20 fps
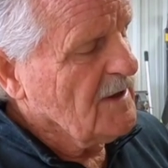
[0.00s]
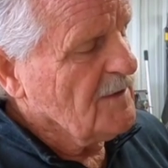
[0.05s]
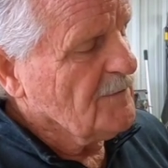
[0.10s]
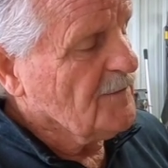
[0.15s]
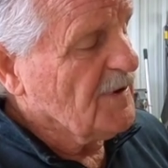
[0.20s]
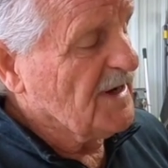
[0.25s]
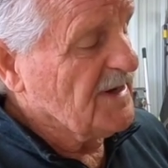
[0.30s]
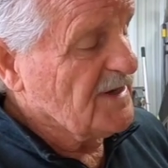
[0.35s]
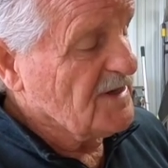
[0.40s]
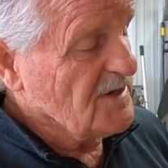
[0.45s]

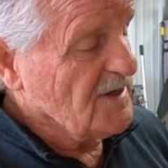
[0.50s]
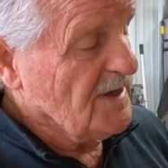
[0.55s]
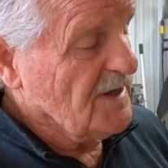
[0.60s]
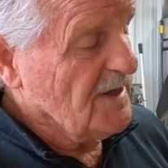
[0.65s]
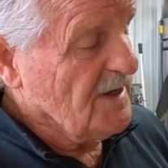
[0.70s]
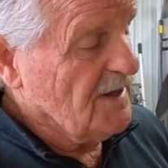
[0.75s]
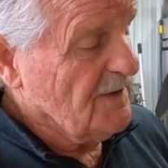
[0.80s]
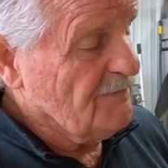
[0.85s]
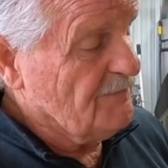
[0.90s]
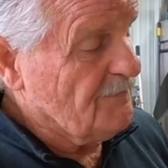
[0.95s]
But
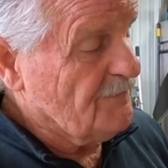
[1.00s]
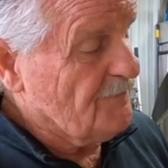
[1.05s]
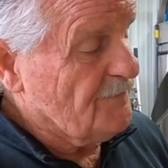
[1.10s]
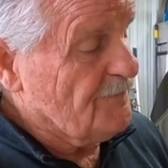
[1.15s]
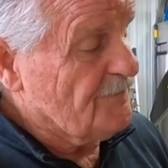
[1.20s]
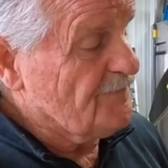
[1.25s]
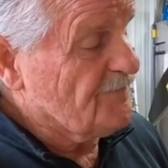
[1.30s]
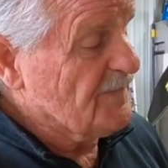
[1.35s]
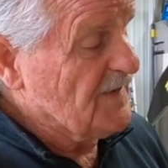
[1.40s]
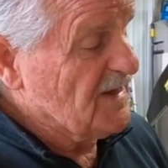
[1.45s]

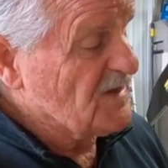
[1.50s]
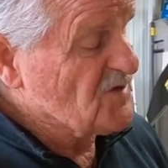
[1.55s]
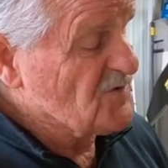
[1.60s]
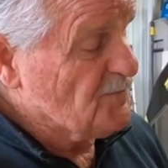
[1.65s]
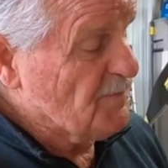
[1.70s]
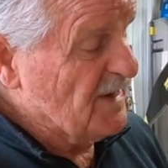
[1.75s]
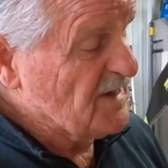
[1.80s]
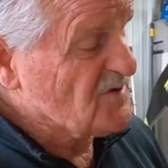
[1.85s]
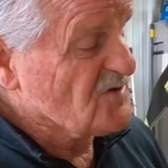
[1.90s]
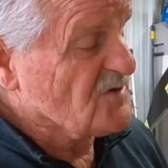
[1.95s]
it's
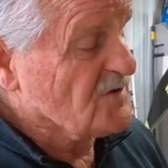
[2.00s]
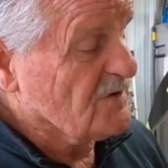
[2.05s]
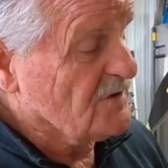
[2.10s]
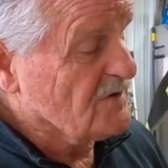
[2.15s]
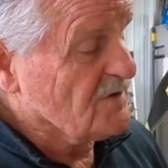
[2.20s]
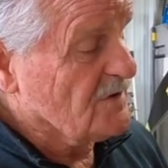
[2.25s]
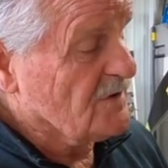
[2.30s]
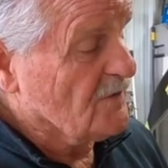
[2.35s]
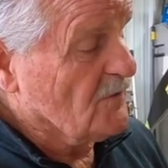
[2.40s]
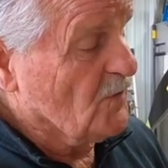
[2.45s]
best
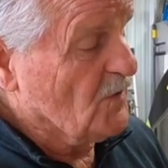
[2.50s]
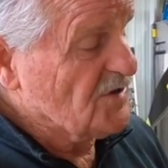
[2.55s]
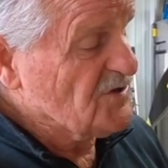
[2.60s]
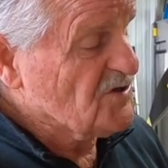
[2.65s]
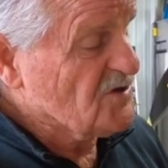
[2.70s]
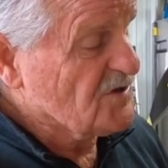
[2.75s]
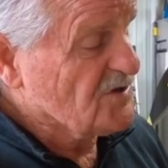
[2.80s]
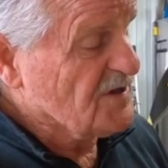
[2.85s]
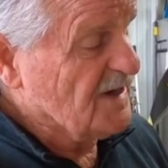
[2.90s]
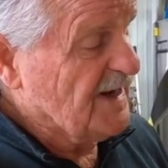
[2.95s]
to,
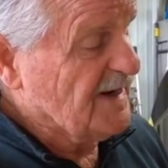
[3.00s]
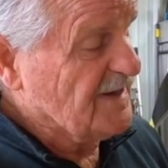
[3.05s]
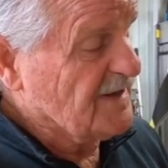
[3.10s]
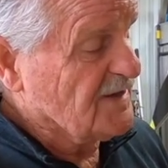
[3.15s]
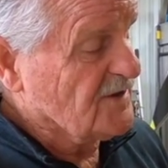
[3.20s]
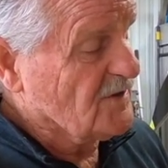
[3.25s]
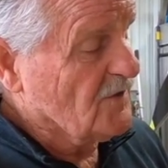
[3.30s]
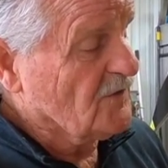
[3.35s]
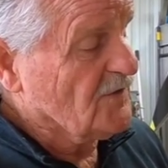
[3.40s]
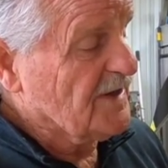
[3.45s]
once you
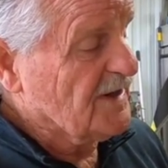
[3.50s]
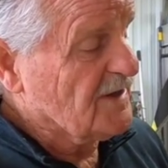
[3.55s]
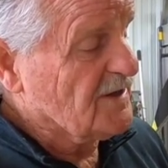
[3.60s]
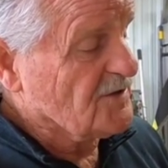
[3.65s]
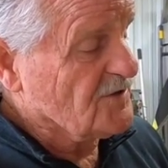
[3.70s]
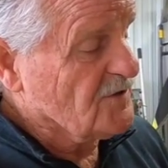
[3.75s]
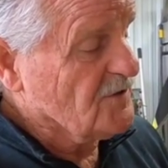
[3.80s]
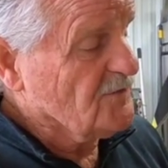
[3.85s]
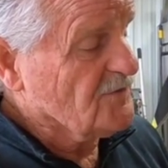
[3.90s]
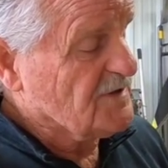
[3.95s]
tighten it, don't get
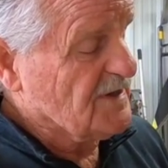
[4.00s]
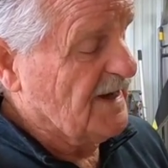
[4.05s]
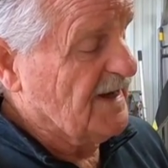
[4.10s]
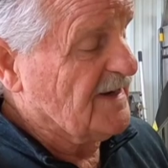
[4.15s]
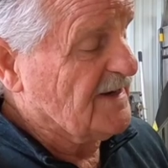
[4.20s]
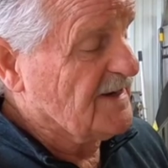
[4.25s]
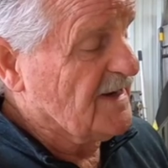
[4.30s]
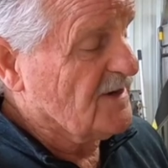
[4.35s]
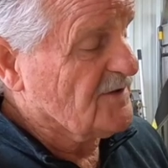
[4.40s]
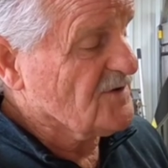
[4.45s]
it too
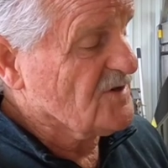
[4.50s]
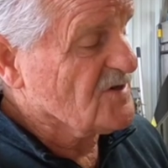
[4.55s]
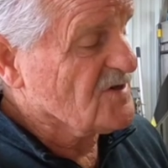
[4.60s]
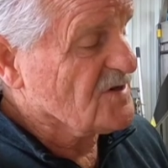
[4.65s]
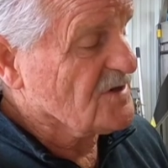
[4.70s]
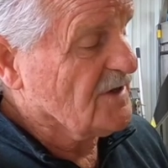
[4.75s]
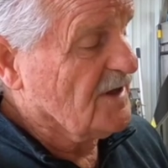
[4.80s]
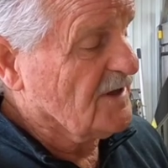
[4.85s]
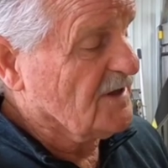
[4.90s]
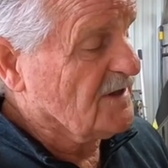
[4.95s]
tight now,
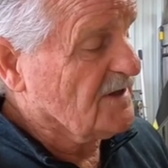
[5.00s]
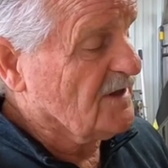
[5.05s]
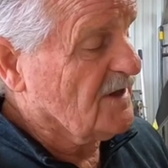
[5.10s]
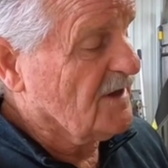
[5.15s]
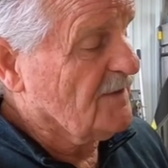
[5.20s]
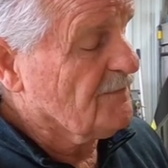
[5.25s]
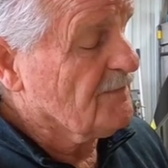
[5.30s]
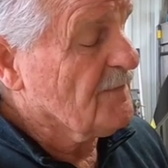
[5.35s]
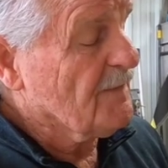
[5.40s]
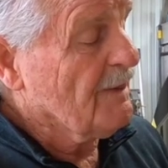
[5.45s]
just snug it
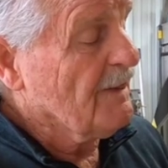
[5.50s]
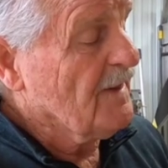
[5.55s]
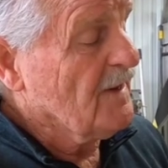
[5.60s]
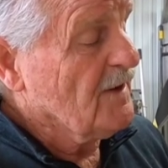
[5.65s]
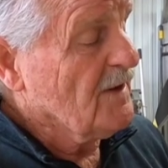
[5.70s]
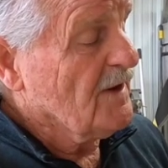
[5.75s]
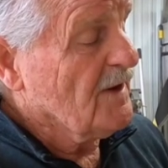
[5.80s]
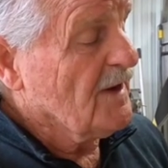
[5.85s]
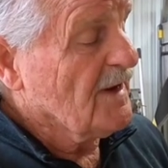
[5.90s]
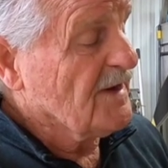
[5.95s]
up.
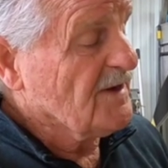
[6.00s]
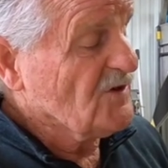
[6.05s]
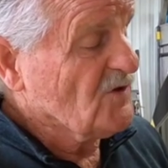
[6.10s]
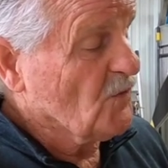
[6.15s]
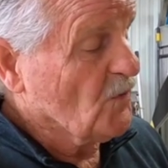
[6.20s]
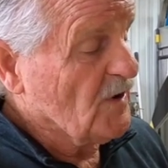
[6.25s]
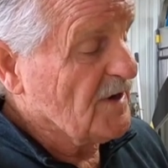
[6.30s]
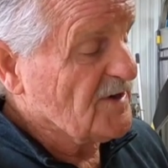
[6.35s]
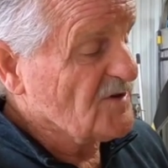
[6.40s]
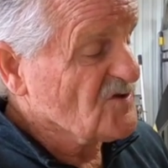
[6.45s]
And
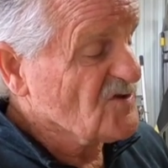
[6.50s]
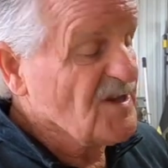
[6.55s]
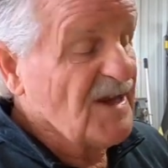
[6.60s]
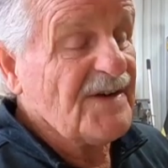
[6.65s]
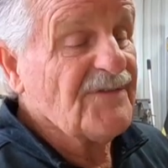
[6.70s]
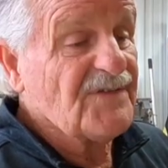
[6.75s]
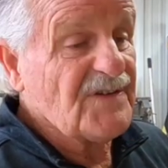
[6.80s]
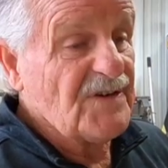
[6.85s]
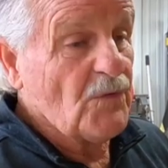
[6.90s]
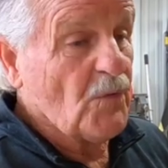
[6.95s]
you want to
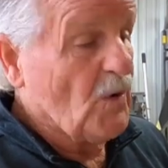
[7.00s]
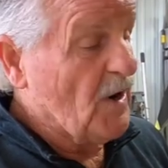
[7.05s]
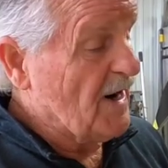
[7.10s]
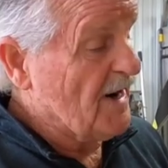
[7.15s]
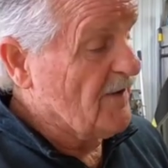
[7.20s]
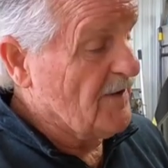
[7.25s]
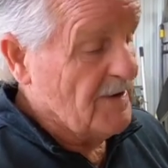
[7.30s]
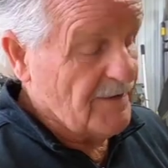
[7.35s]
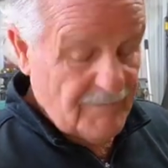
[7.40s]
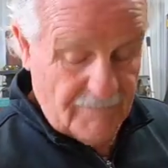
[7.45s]
safety
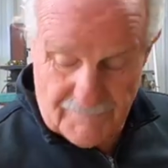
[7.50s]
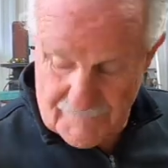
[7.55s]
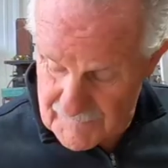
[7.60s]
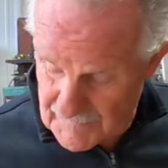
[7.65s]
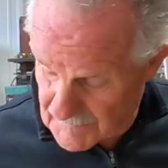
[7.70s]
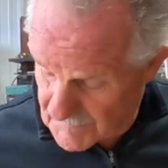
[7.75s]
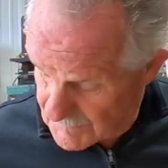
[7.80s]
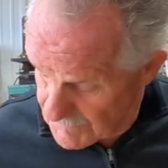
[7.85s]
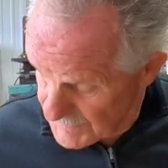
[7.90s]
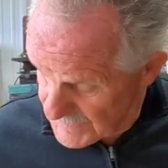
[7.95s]
wire it,
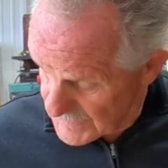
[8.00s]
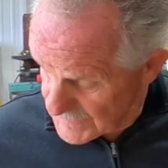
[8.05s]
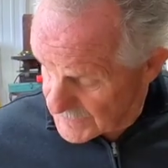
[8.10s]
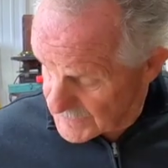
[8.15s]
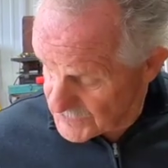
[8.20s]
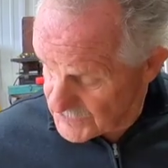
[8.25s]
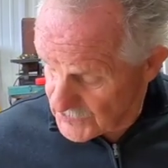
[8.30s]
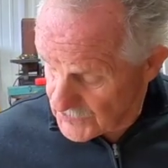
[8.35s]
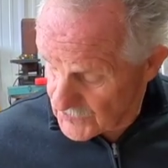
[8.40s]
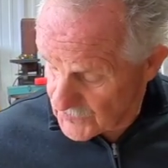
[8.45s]

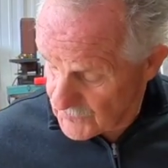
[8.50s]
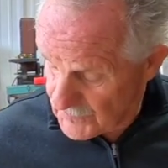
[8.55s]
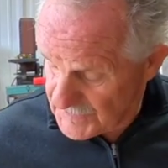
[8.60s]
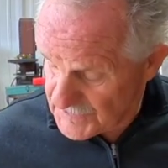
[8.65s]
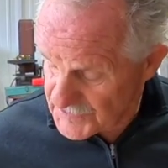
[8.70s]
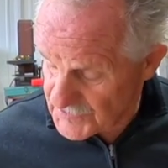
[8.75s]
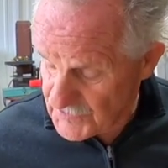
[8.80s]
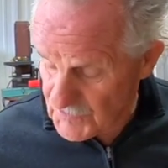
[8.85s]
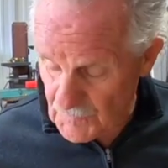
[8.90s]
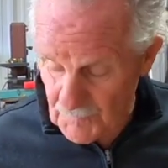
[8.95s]
because your
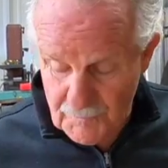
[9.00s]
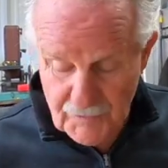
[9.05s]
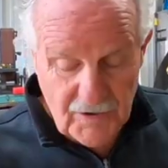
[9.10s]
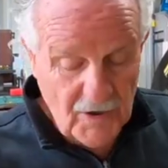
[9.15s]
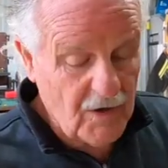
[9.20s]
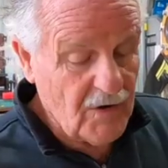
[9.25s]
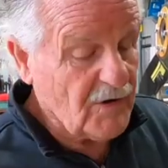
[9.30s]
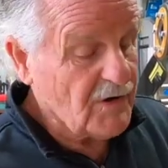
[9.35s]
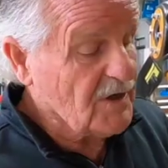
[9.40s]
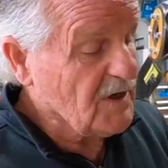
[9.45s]
original
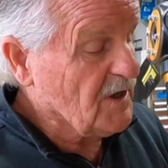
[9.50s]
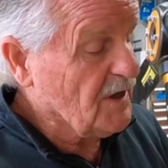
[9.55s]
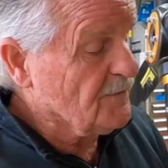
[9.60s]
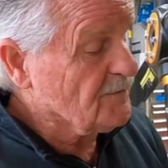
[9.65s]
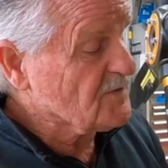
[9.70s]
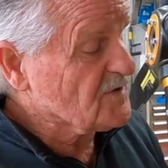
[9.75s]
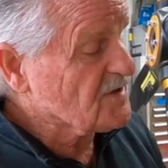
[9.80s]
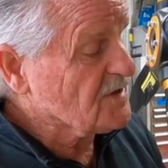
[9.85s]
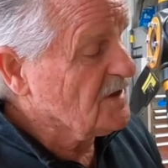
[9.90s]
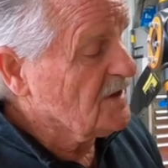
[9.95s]
plug
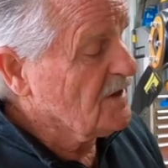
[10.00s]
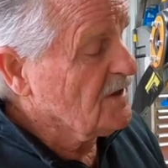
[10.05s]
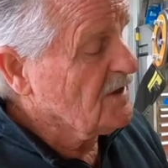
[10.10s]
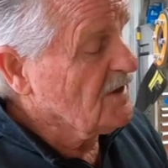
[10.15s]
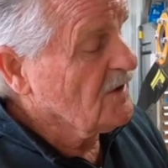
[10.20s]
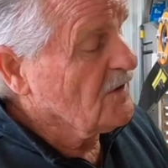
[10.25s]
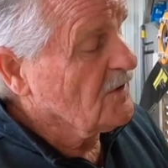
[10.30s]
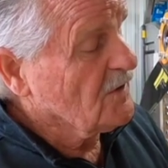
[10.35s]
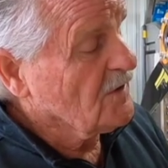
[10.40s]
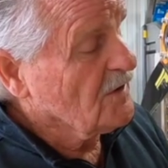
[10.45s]
comes
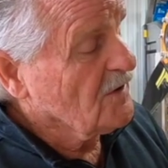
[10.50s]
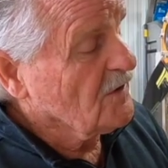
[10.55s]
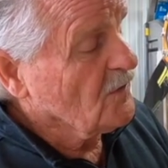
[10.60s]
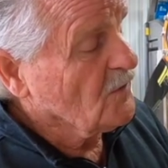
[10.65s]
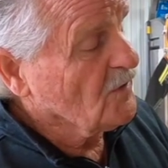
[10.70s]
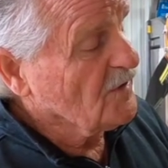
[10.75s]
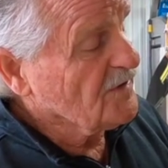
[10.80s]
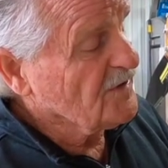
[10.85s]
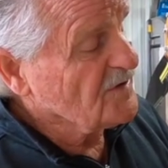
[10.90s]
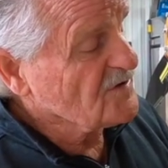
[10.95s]

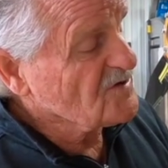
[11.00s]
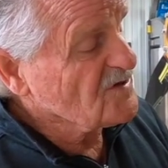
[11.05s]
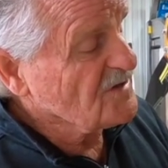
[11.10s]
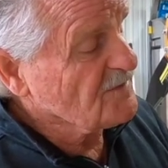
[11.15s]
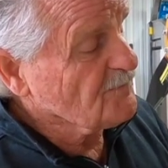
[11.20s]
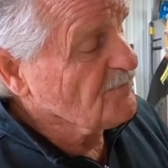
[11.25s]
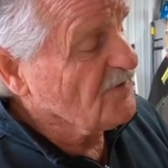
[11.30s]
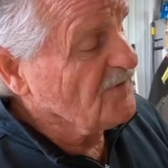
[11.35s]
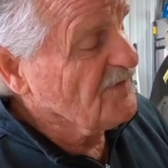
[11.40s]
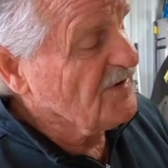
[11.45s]
with the
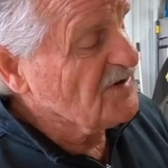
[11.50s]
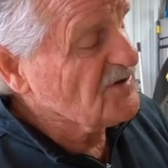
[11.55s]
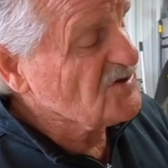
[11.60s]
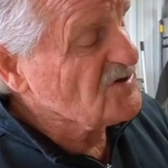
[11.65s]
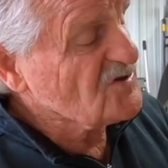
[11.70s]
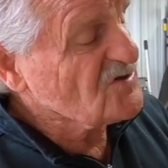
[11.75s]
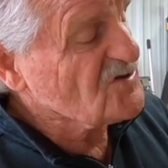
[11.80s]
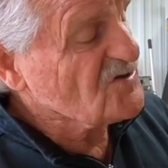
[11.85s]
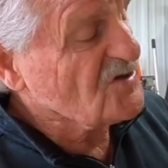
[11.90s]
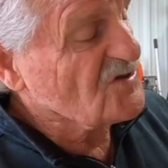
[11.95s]

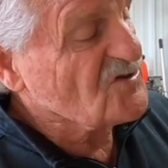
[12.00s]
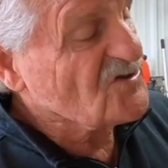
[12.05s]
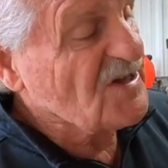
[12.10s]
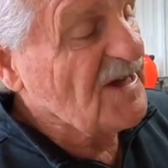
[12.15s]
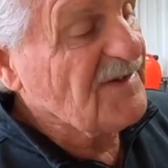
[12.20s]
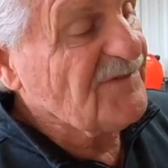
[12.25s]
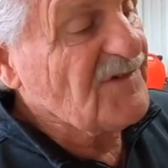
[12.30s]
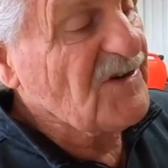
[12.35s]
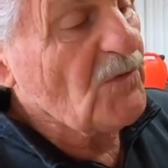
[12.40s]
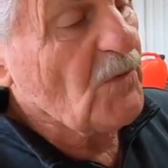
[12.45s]
provisions to
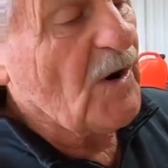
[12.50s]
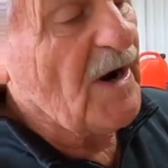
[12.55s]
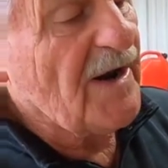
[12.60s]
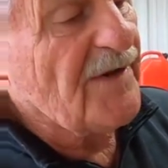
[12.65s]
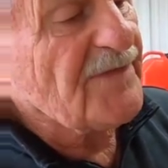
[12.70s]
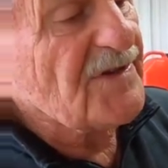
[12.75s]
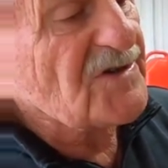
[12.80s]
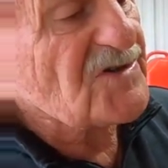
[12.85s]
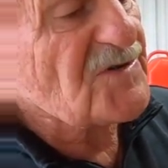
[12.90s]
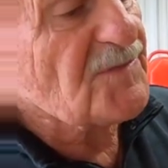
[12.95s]
safety
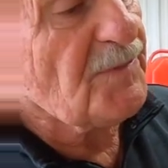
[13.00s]
wire this